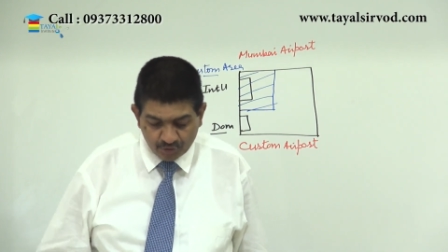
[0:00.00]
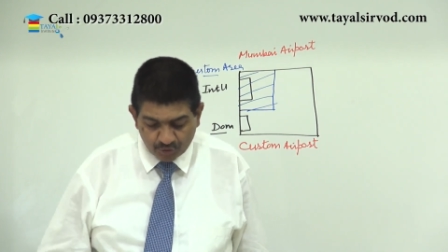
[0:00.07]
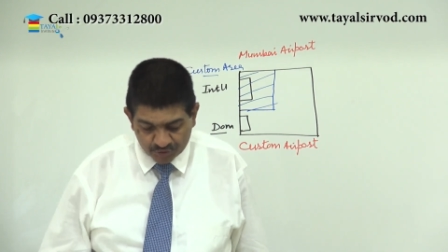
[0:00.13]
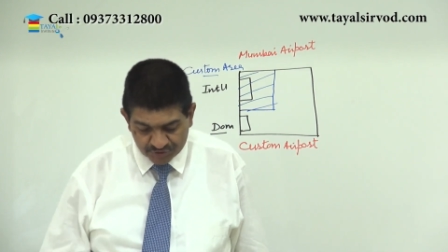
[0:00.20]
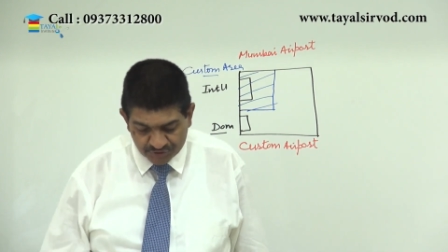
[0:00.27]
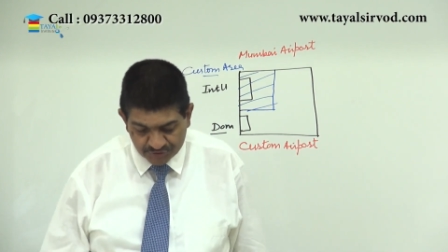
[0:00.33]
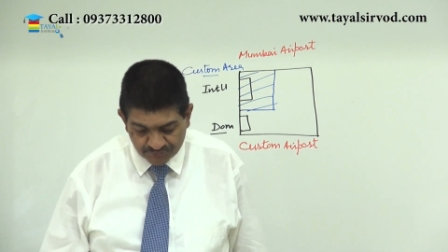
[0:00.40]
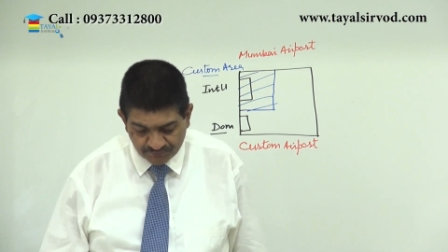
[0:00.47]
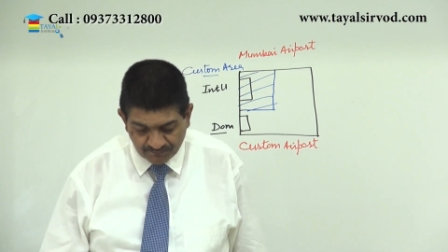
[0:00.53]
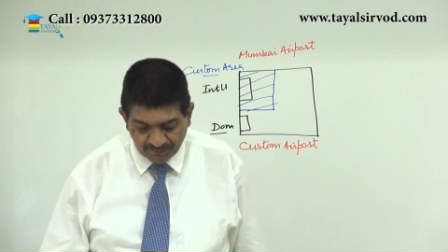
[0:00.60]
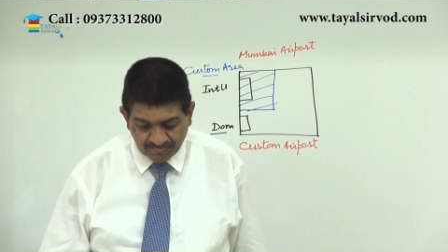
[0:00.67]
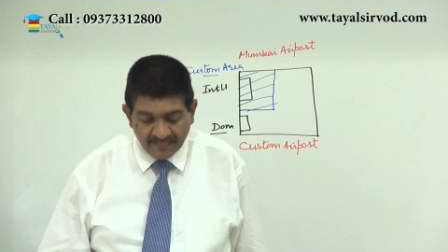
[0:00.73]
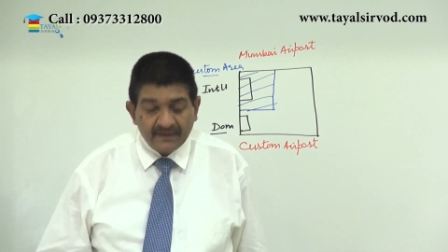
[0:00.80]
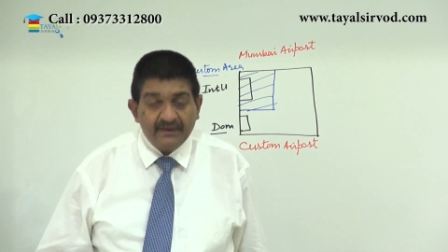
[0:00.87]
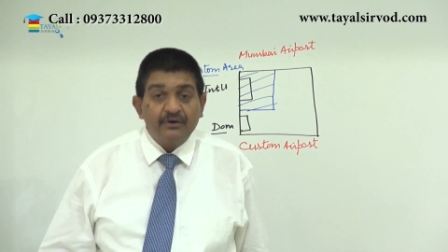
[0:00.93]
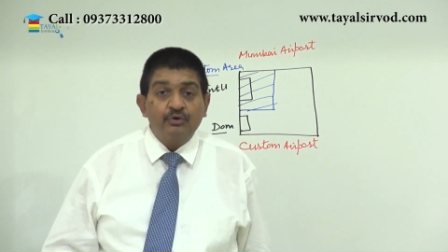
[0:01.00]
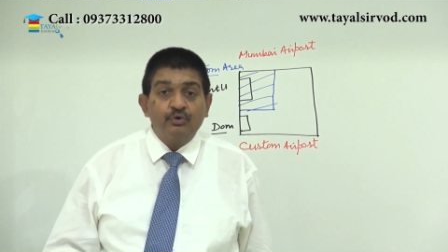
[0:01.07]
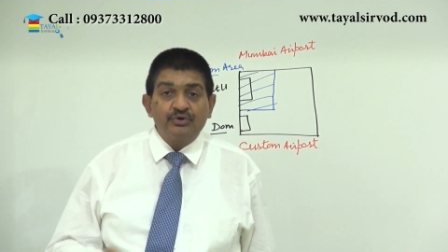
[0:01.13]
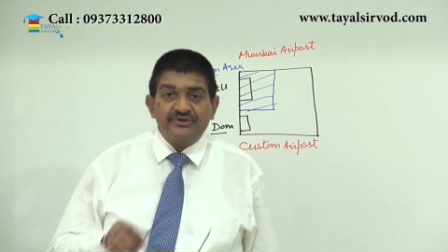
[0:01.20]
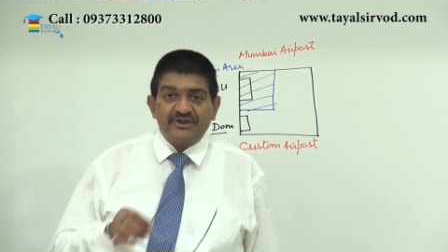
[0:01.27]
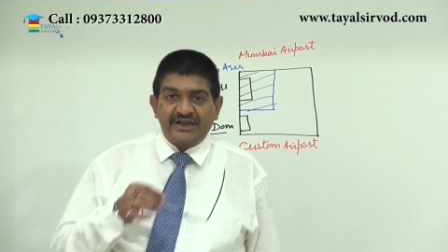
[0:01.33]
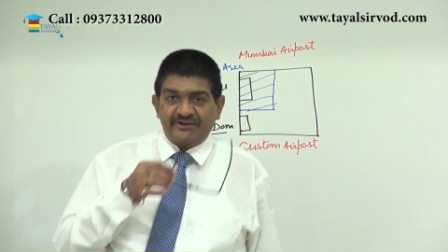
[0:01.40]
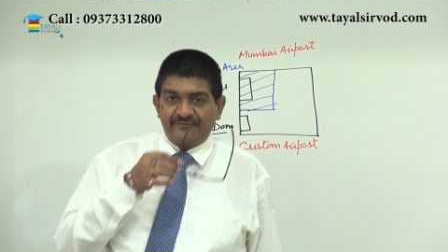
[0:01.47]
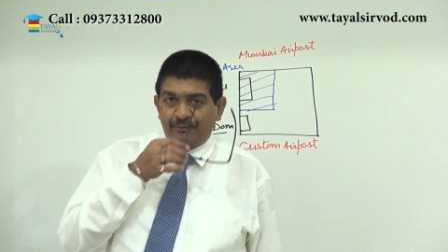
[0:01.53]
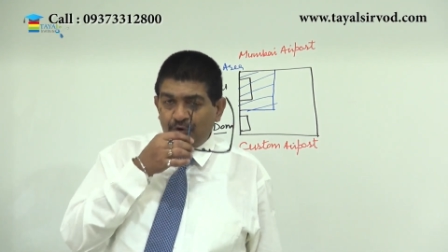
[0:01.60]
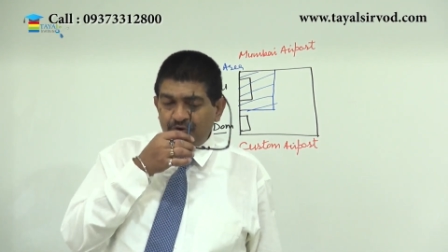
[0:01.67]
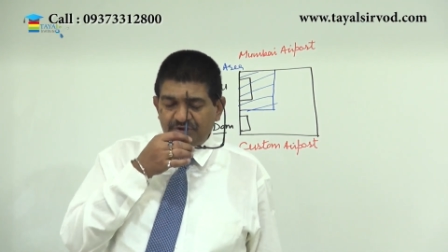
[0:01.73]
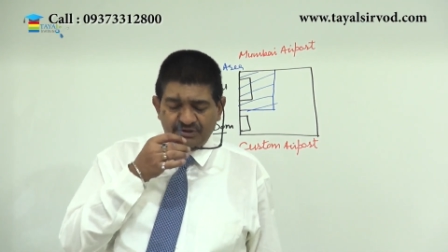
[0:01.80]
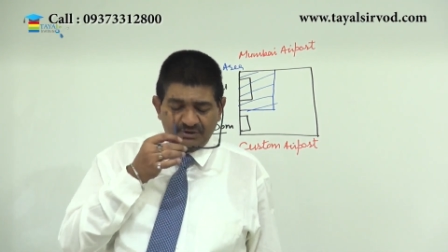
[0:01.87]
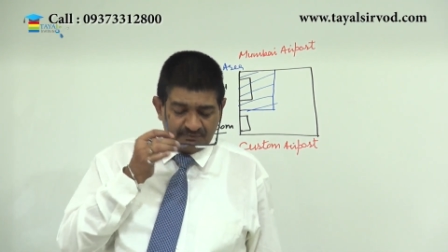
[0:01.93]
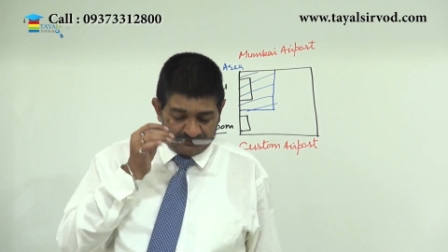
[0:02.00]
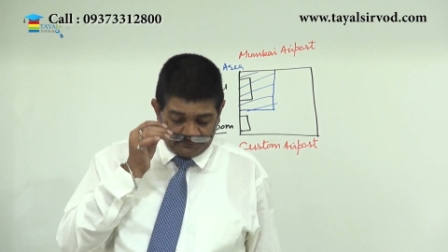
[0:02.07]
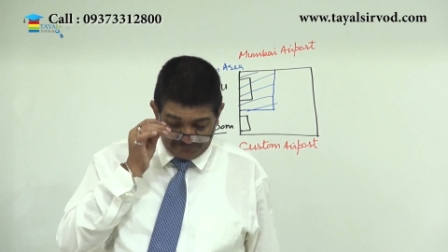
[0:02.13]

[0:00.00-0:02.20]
goods who is an exporter